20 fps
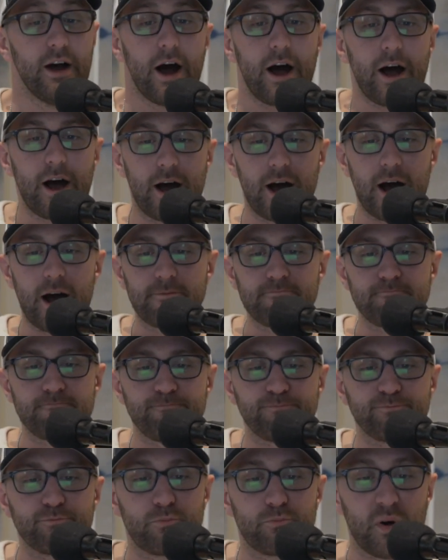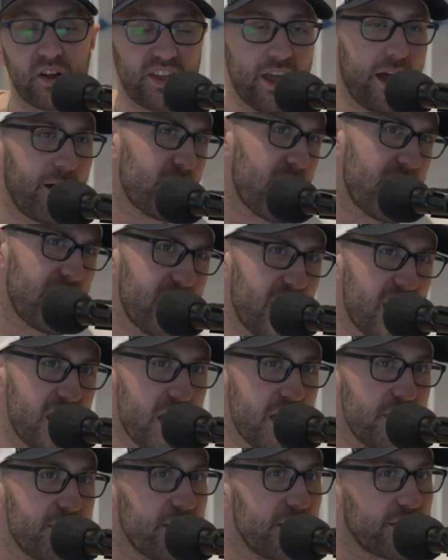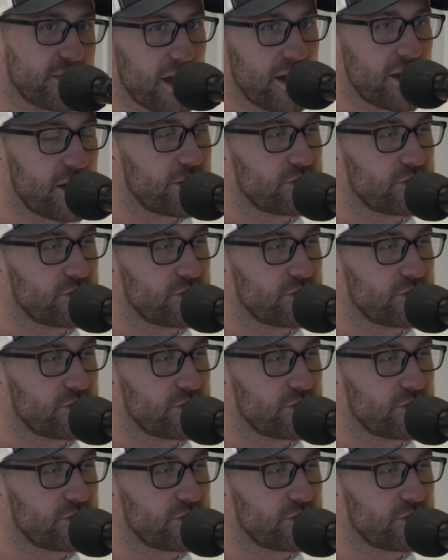But yeah, and I think that